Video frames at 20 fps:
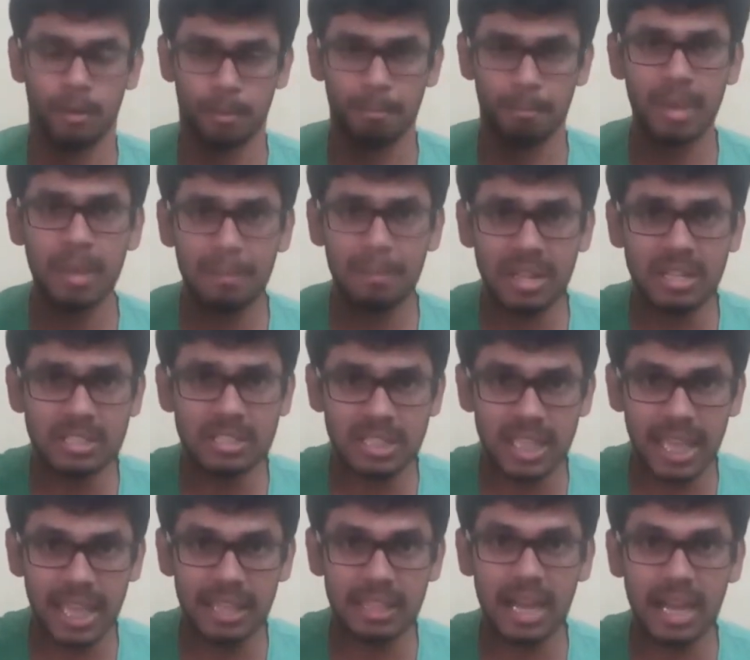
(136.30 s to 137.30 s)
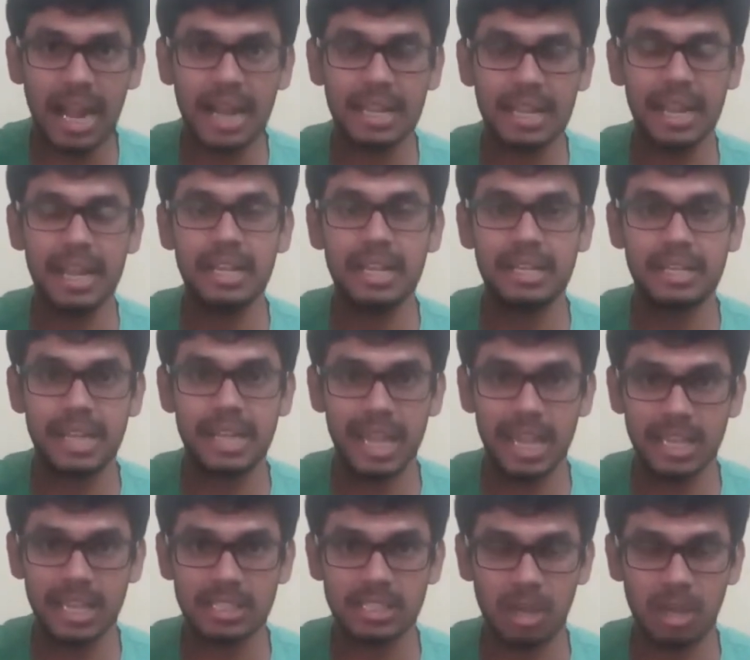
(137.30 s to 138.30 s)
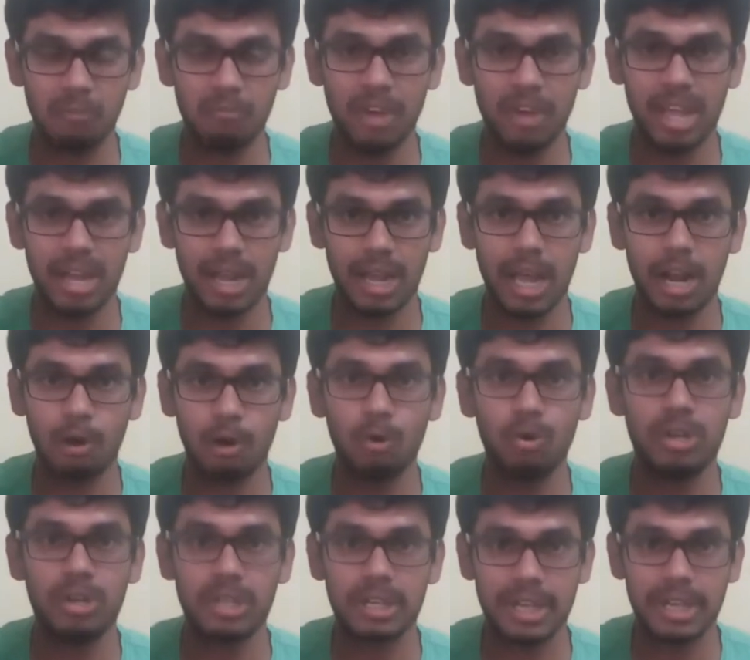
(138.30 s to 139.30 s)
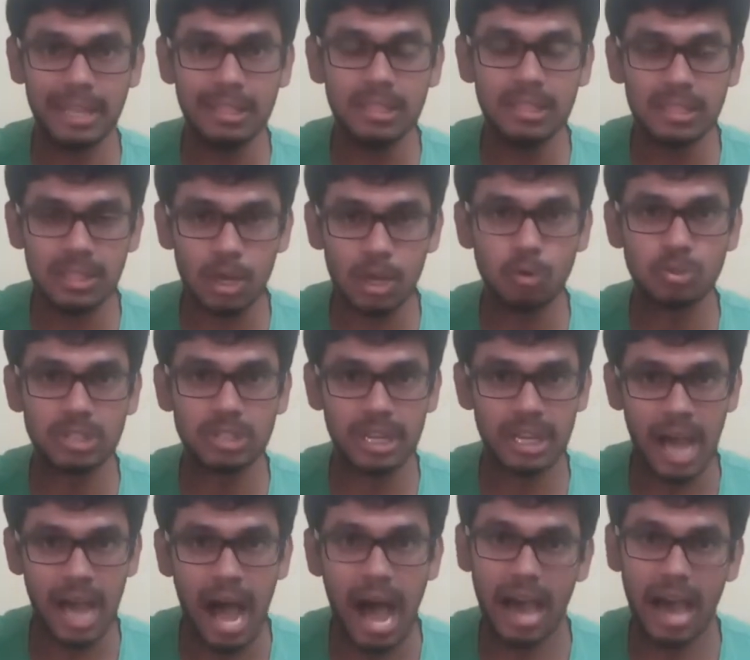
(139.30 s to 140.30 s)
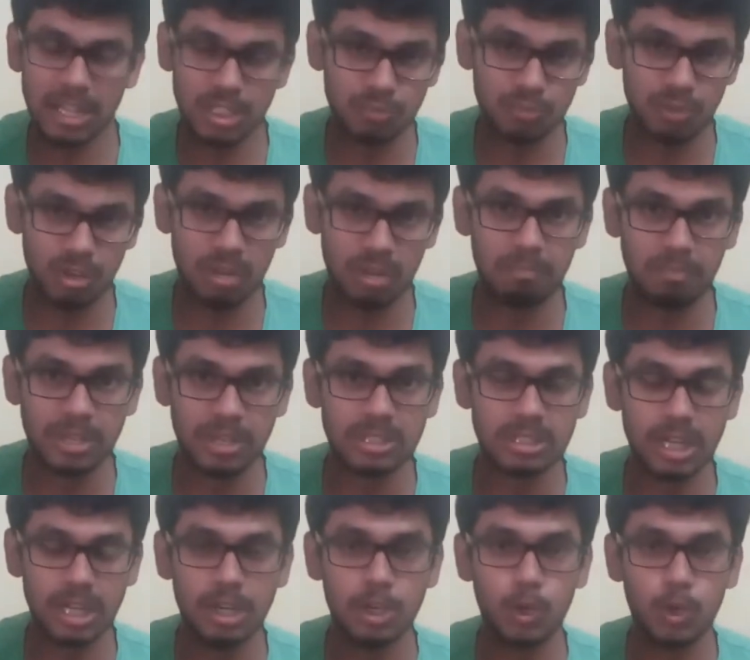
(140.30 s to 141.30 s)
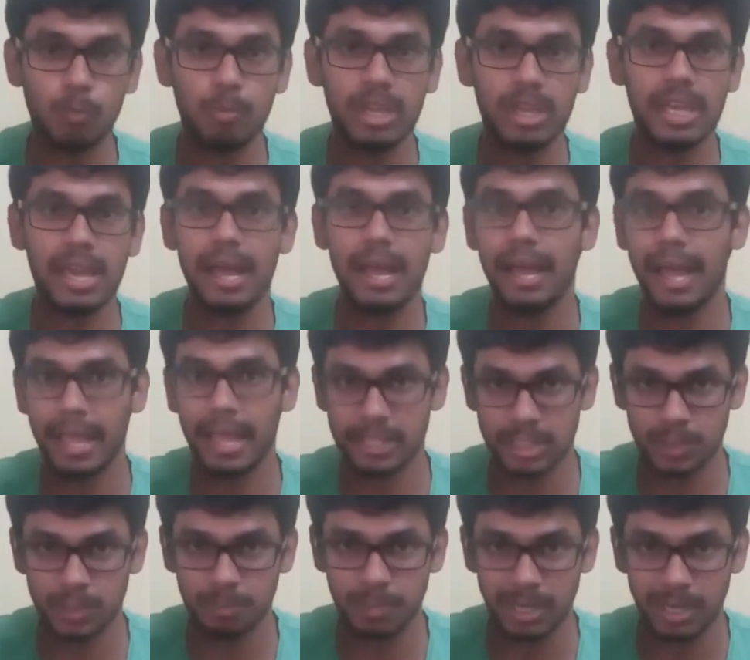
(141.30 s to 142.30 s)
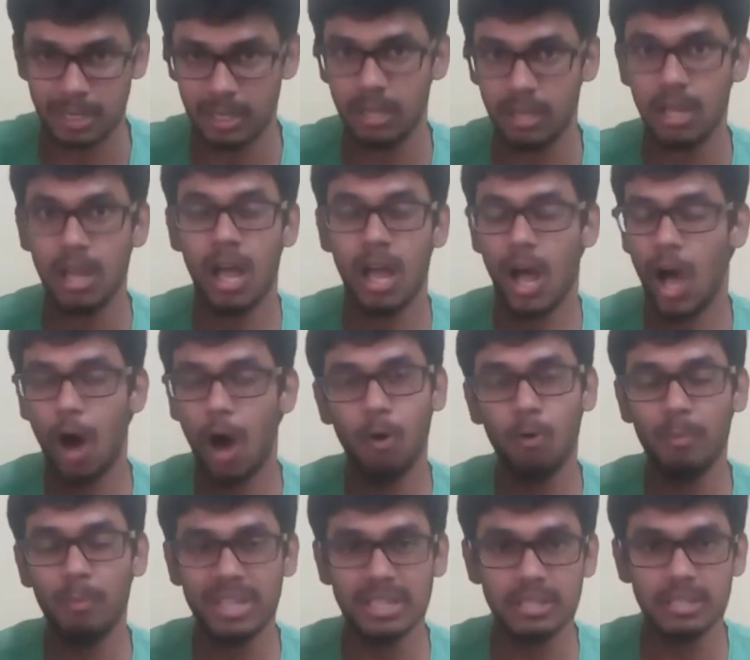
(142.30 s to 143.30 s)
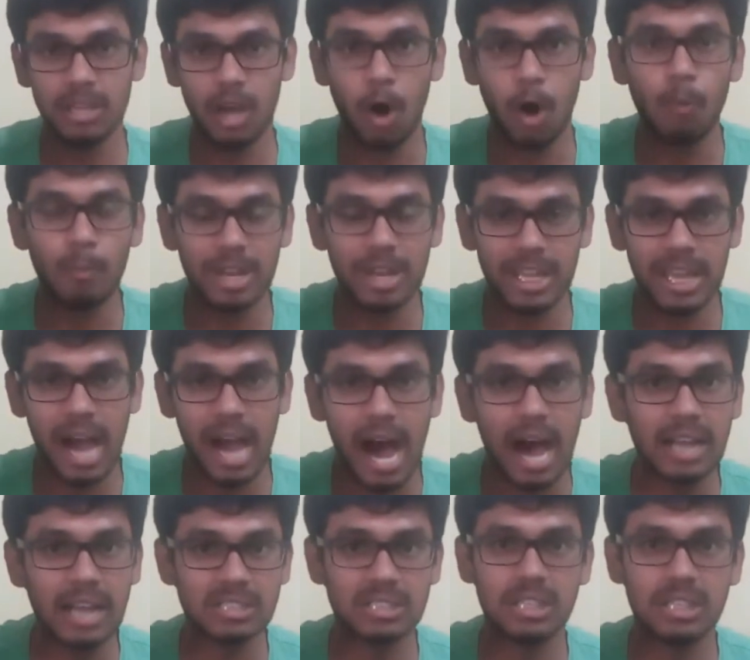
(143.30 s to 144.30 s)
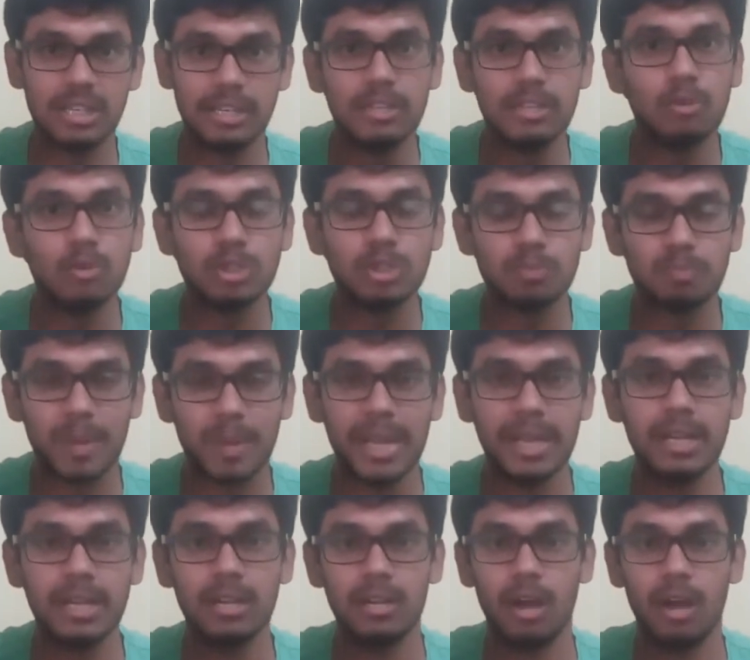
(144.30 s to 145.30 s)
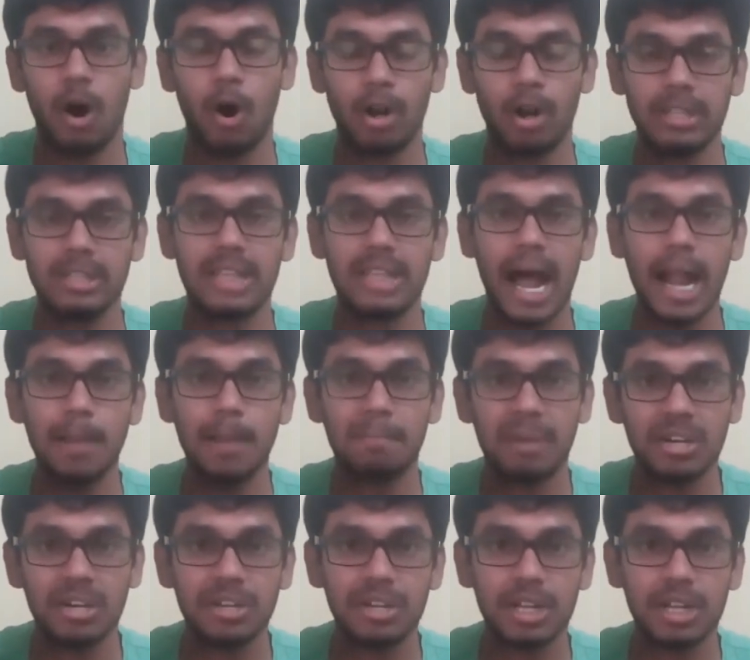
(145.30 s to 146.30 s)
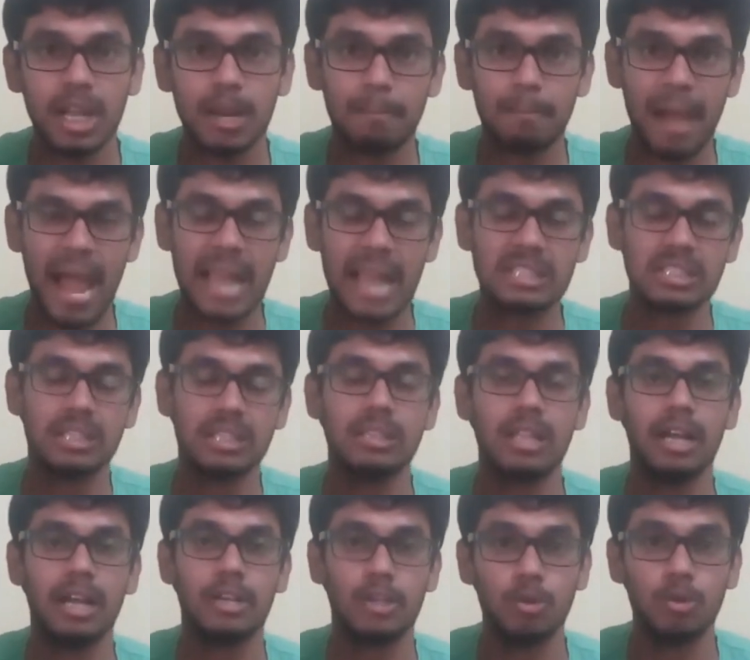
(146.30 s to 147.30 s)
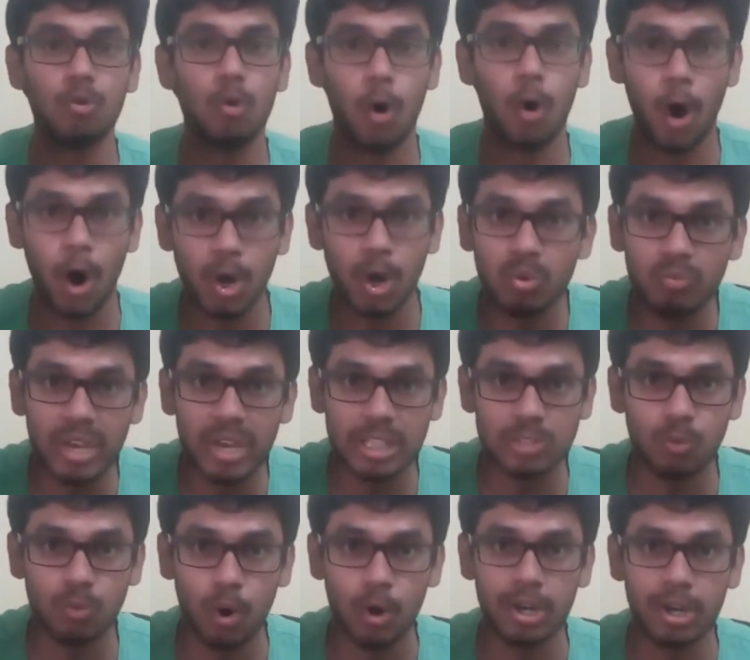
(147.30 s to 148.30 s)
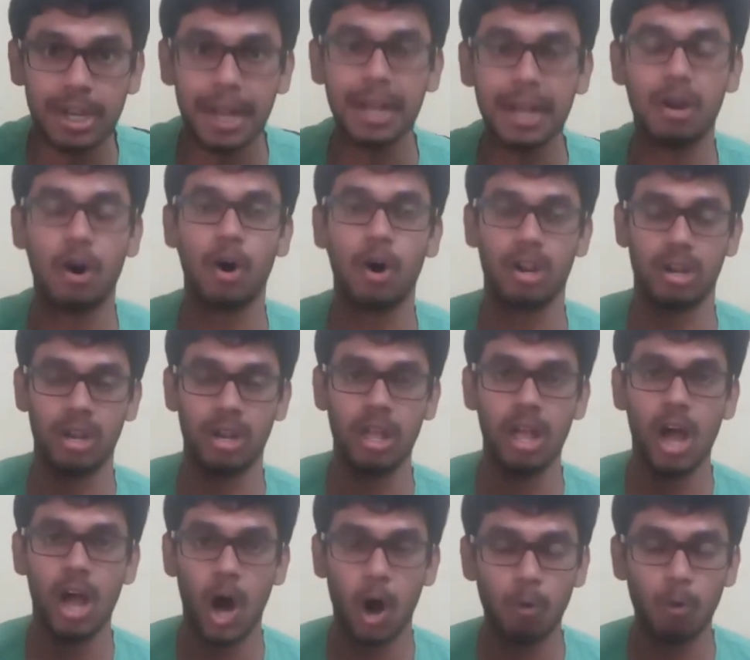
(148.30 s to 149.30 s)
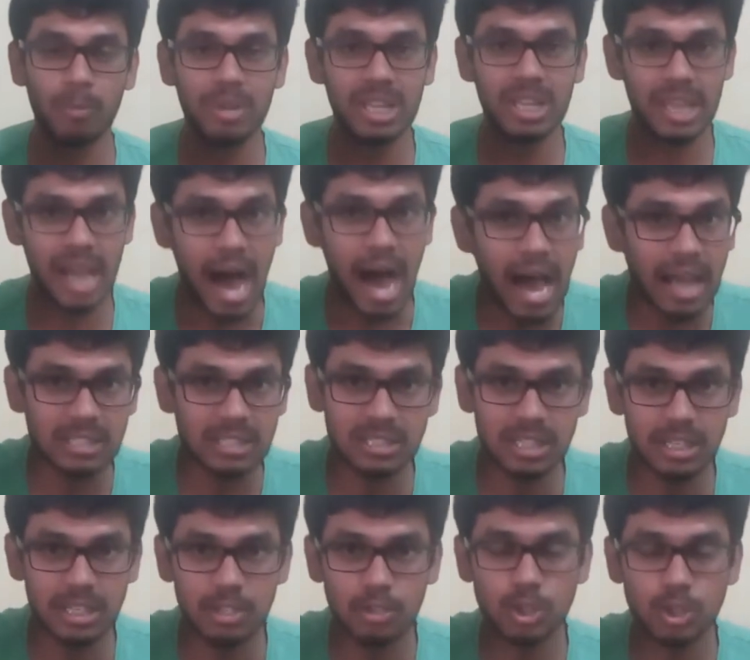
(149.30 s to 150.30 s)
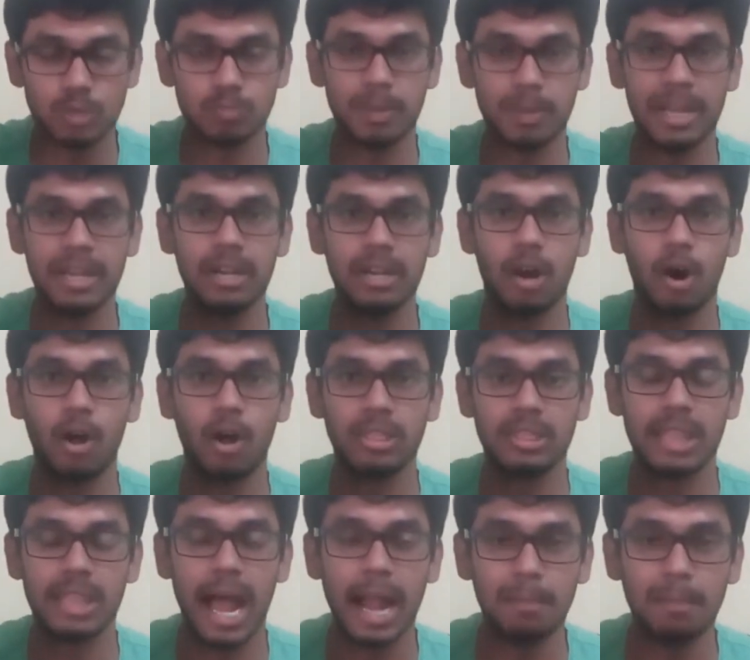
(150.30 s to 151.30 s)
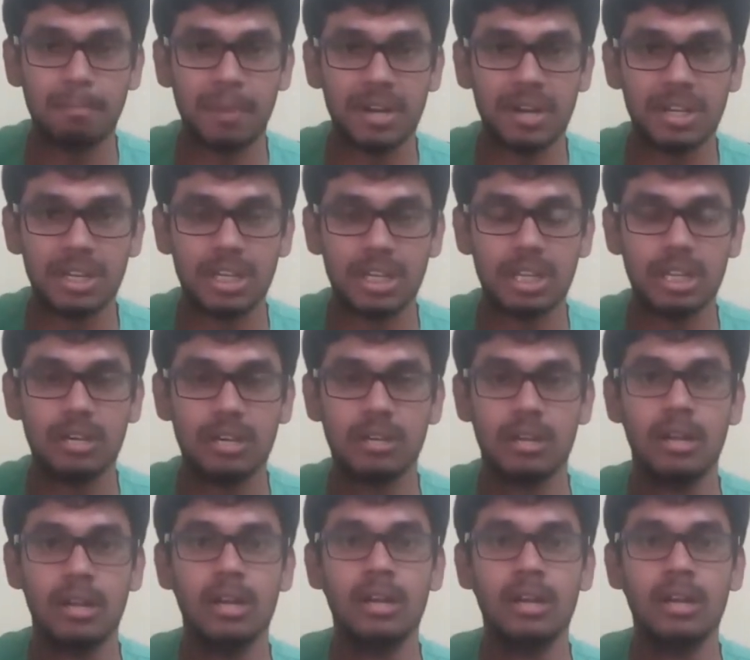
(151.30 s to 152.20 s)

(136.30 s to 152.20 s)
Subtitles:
People say that it takes somewhere around 10,000 hours for a person to be an expert. How many hours did you spend on that particular passion that you always wanted, or how many hours did you spend on that particular